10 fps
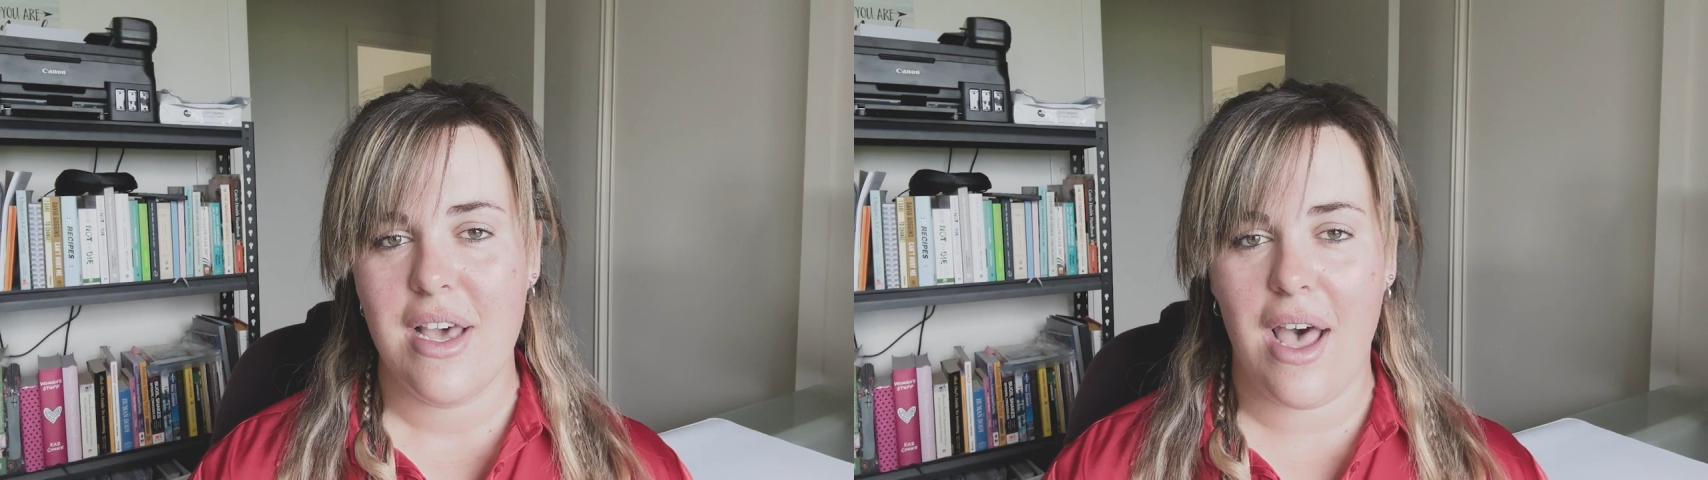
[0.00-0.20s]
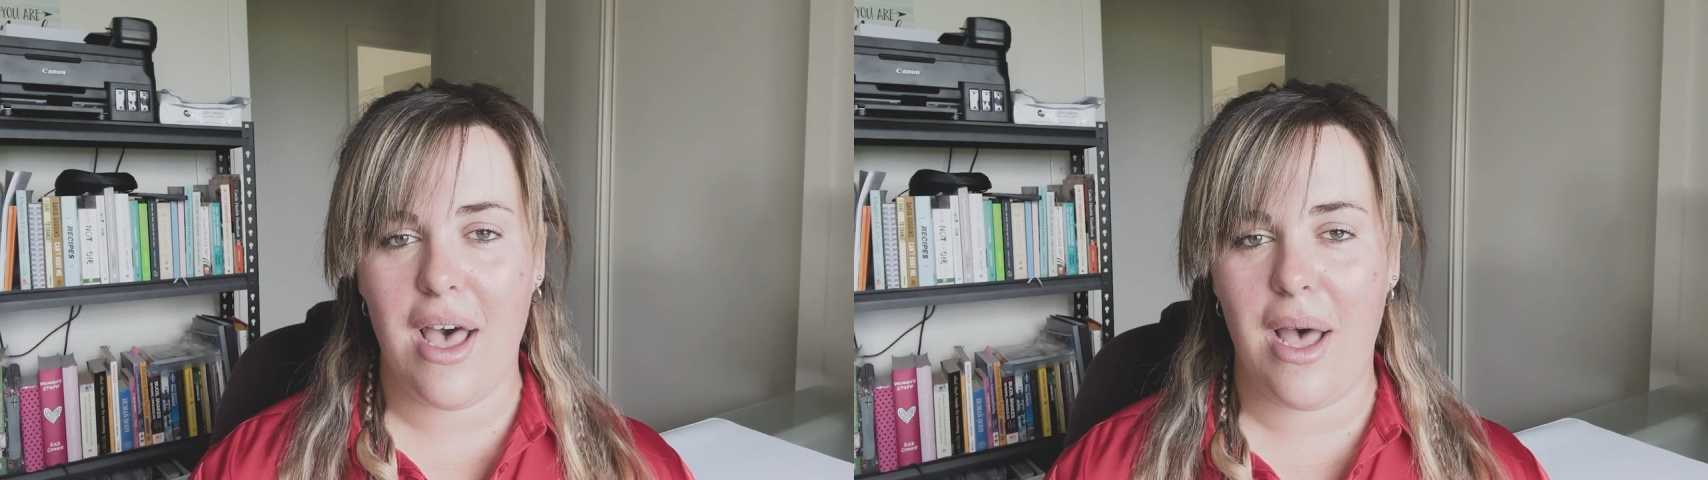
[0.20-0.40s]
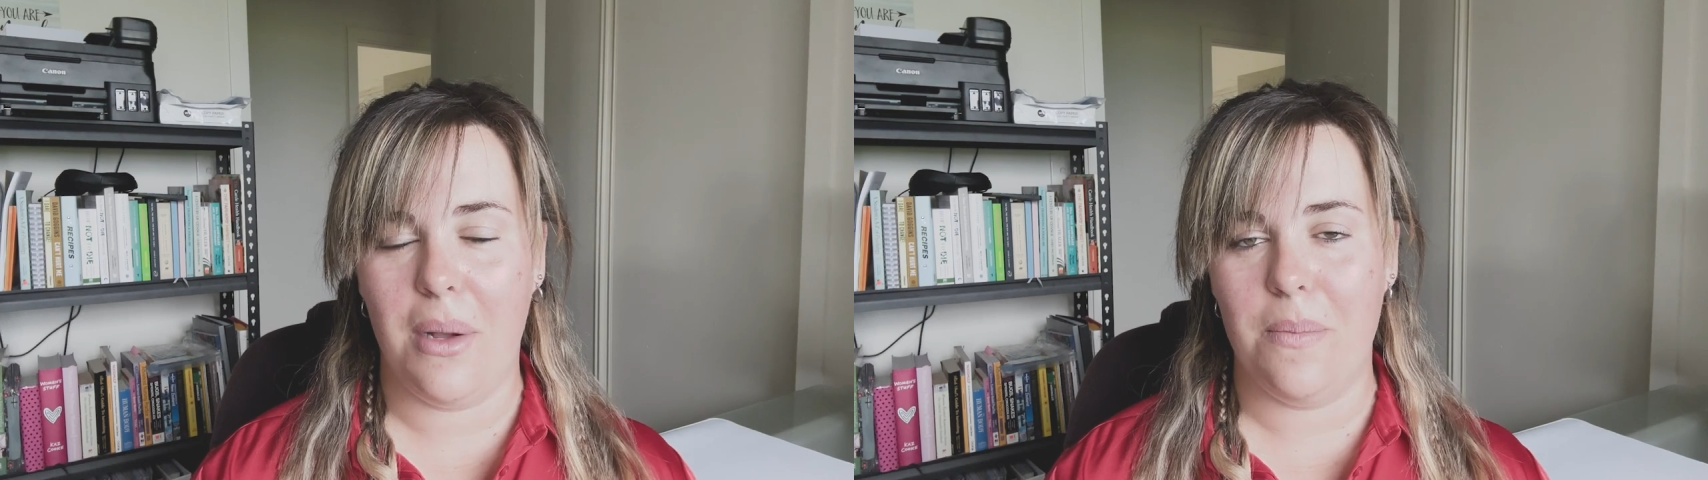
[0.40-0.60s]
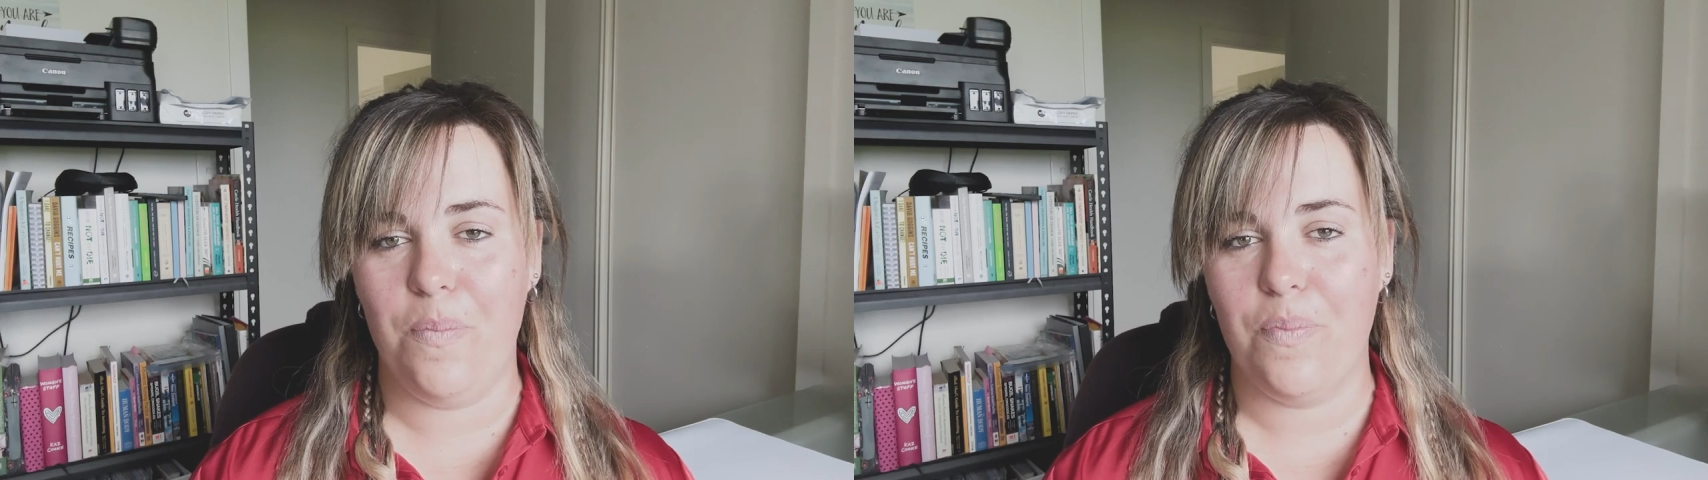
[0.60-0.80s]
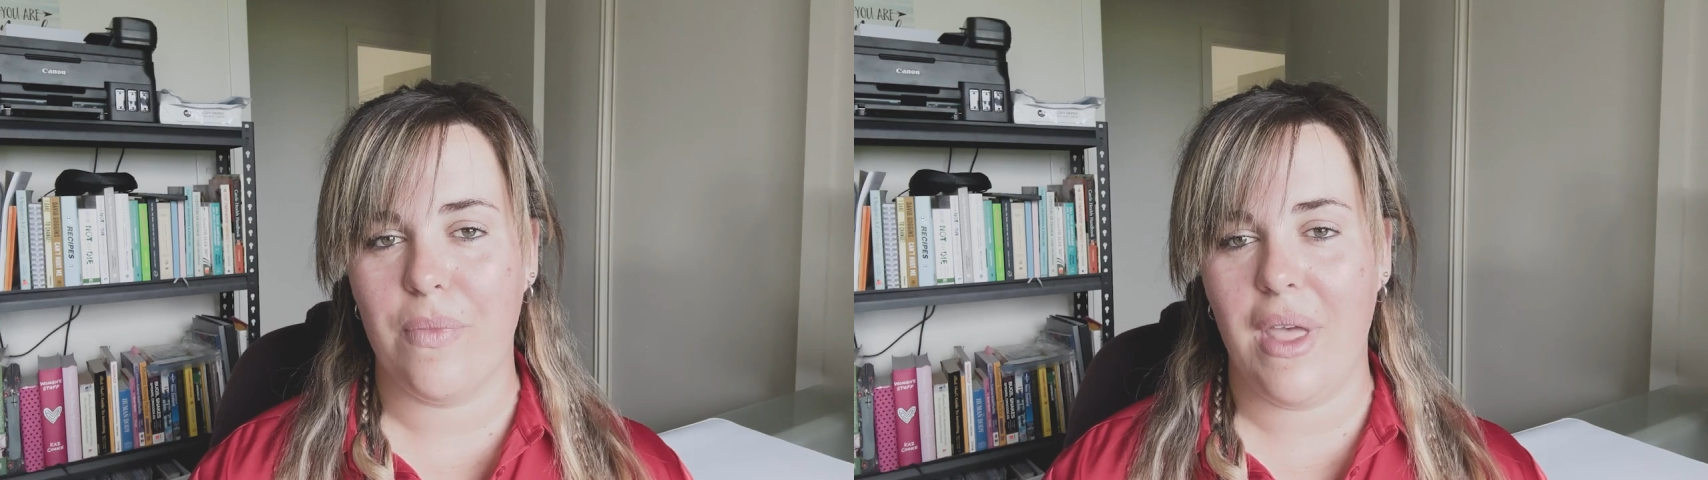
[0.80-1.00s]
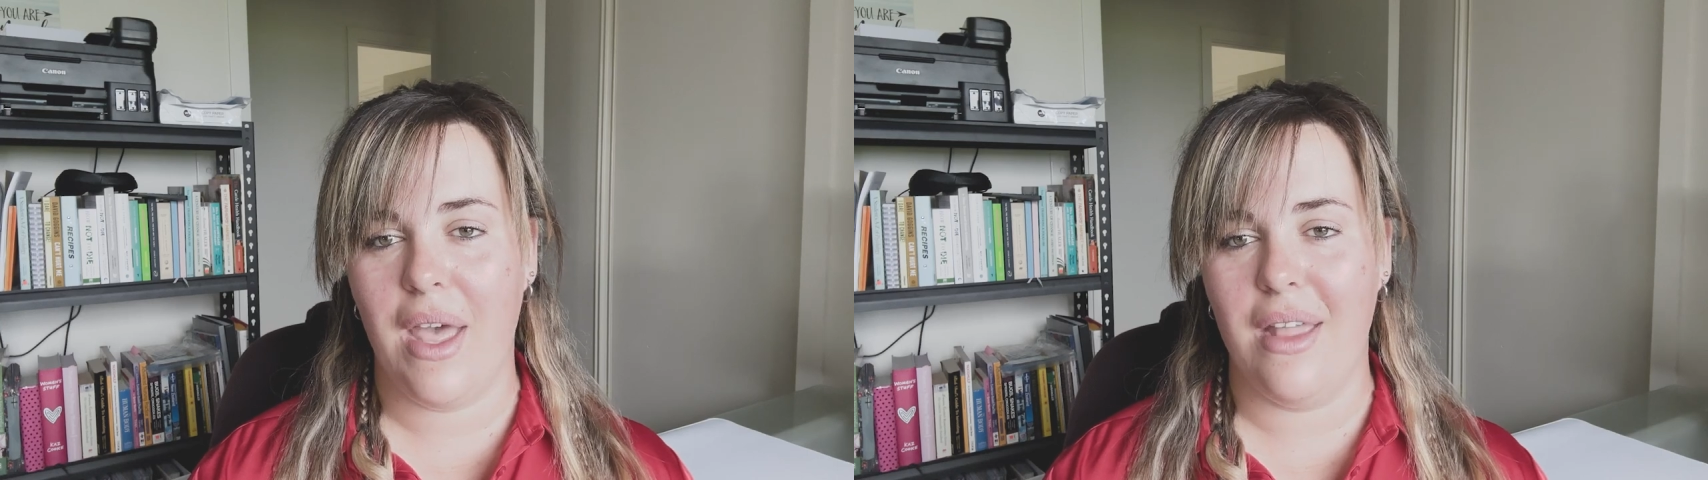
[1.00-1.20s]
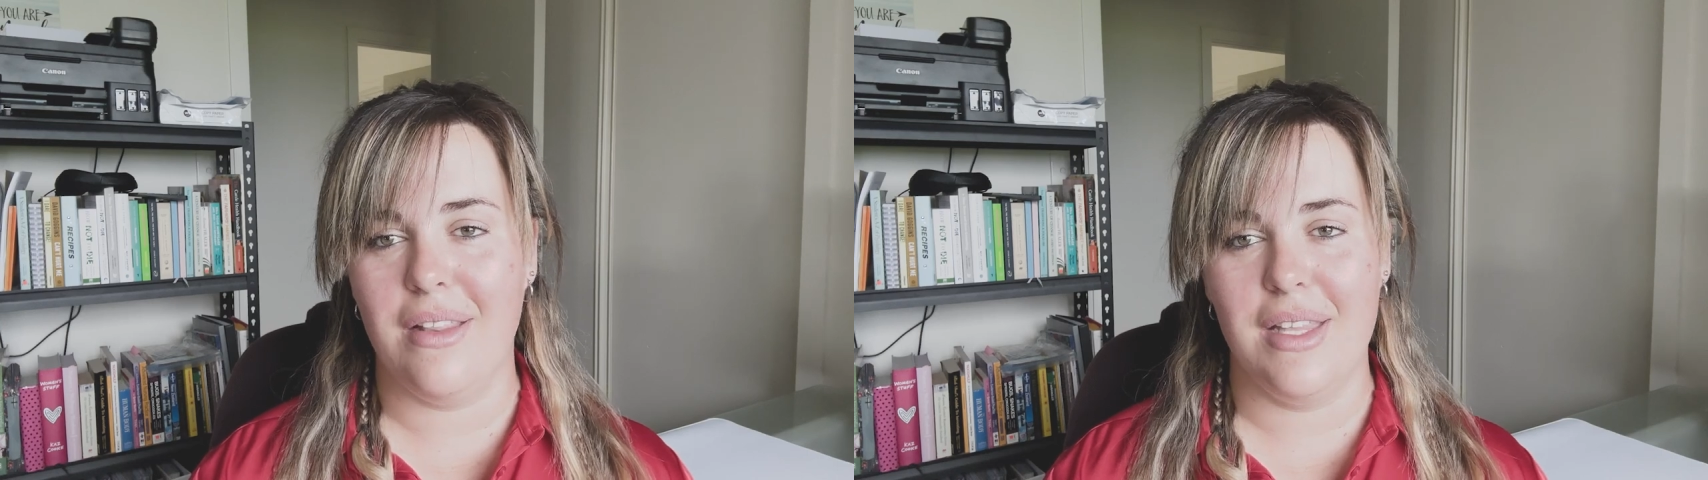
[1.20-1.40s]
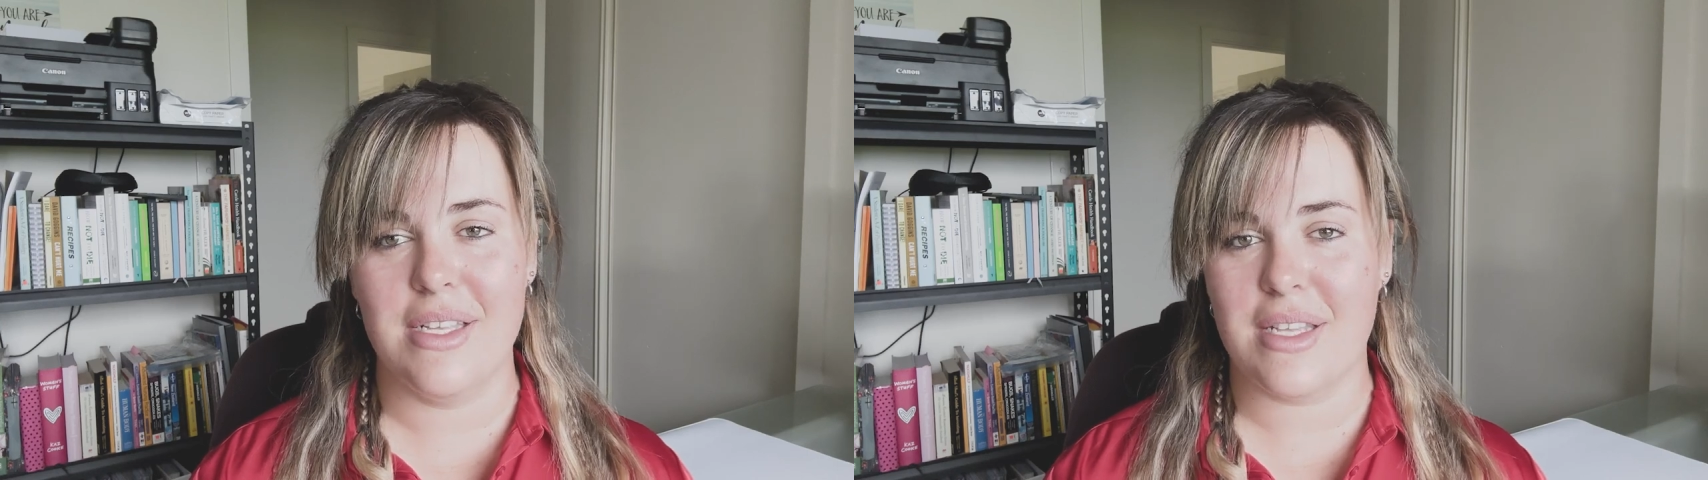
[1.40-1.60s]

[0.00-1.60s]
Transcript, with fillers: Um, and these